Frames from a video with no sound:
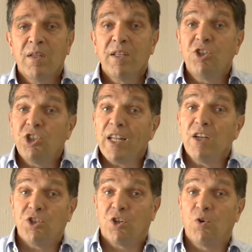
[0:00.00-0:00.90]
The
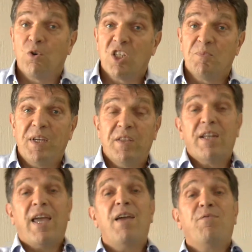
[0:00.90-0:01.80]
challenge, of course, has been
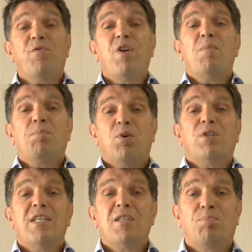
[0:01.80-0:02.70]
that
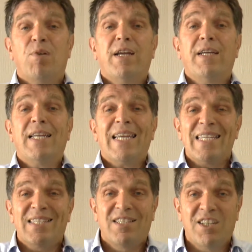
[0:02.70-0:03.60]
everybody's brain
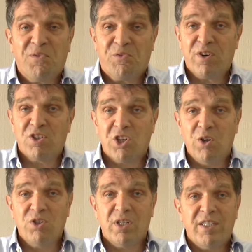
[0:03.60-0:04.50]
is different,
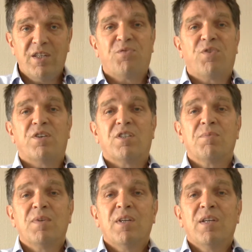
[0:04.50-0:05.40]
totally different.
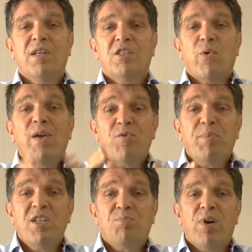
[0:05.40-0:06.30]
So
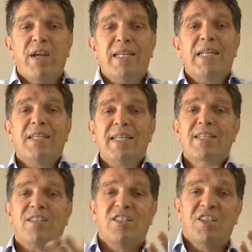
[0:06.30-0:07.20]
everybody's brain
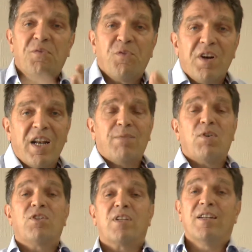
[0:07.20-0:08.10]
needs different
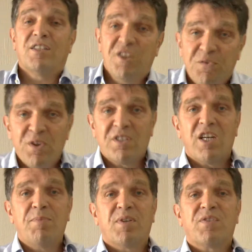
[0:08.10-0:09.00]
levels and different
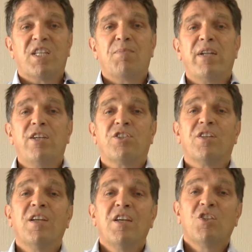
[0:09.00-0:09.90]
types of
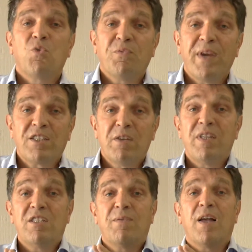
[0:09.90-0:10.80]
stimulation to effectively
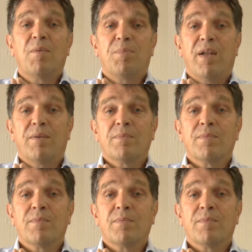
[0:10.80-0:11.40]
develop it.